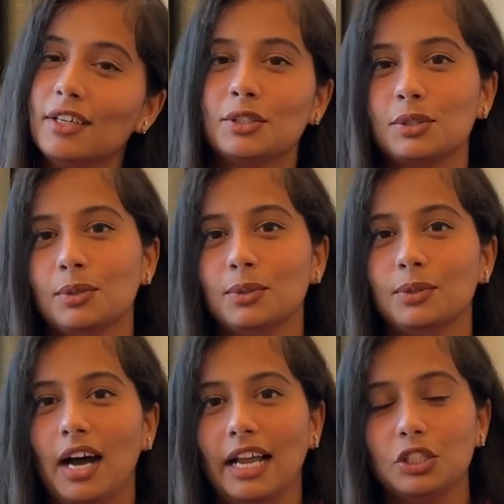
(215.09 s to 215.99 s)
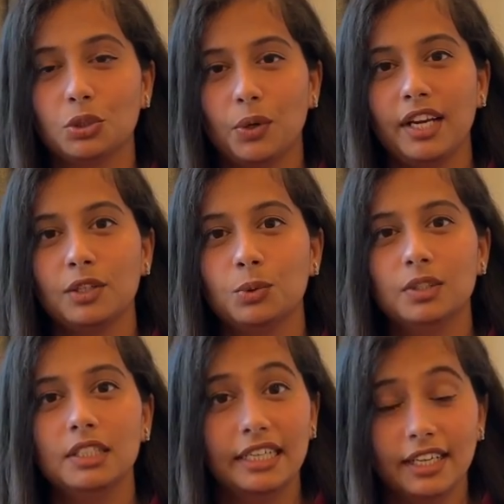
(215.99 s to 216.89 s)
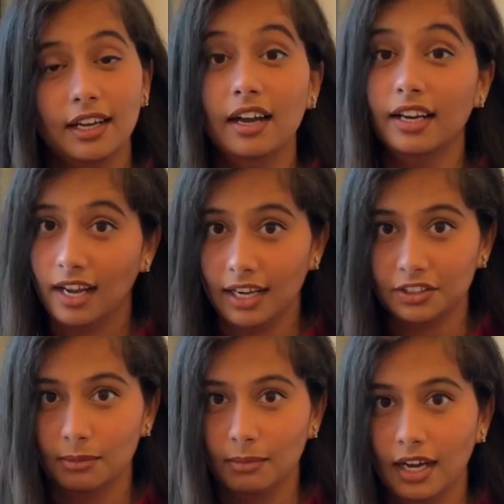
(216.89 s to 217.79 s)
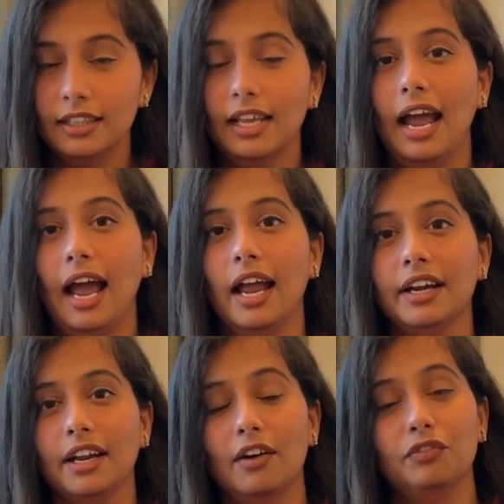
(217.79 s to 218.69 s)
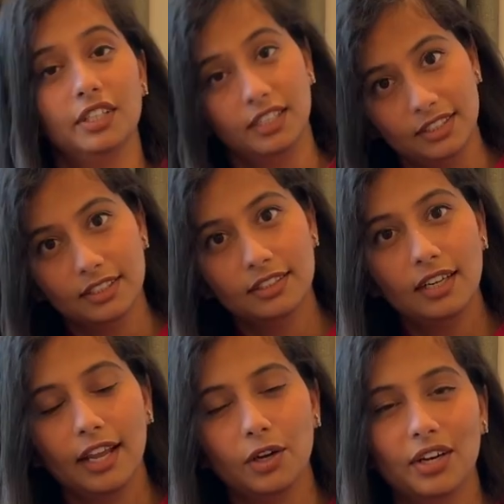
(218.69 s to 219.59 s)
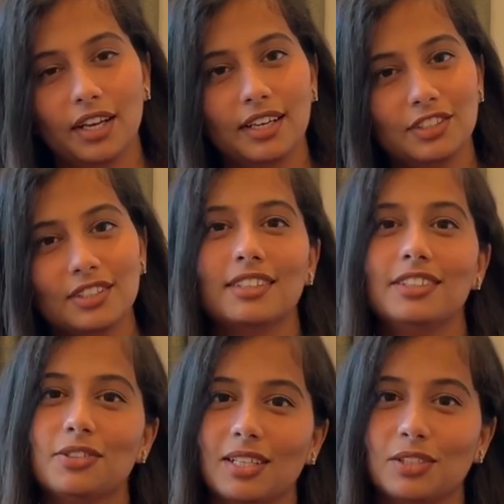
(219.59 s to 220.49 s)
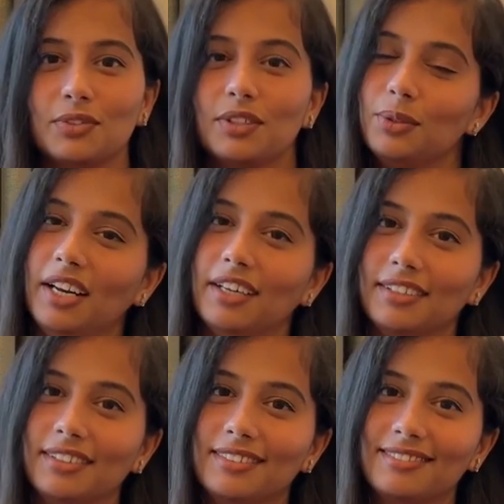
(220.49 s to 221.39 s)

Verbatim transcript: So I joined Google India in Hyderabad and after a year I got an internal transfer to London.